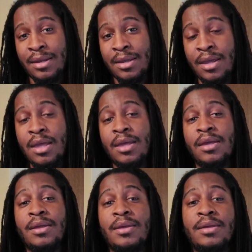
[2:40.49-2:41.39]
6
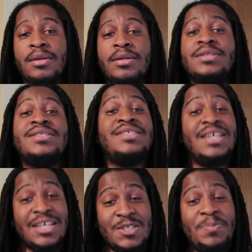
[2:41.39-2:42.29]
p.m.
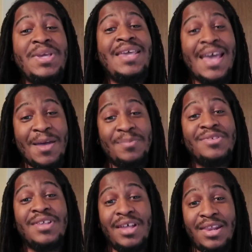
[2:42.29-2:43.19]
6 p.m.
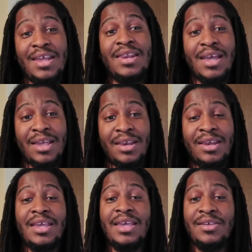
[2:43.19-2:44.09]
Sunday night.
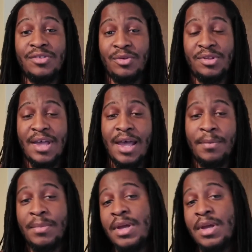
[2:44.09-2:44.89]
Yeah. Eastern time.